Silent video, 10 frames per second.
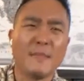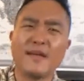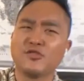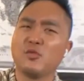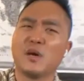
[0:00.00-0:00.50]
It
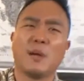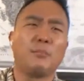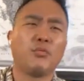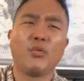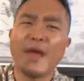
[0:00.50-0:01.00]
makes you want
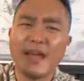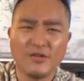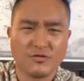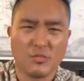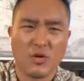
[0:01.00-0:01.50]
to
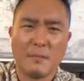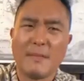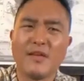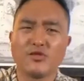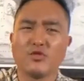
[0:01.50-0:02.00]
praise more.
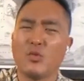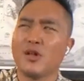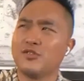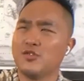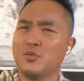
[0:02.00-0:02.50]
It makes you
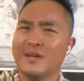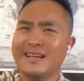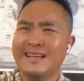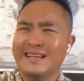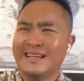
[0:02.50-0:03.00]
want to
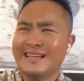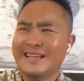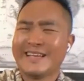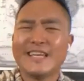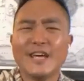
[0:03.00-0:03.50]

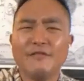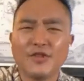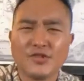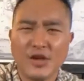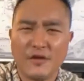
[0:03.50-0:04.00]
give
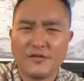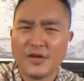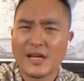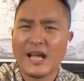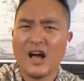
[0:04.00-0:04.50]

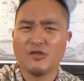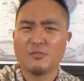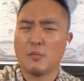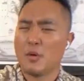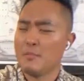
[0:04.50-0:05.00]
yourself to the
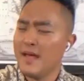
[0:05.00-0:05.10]
gospel more.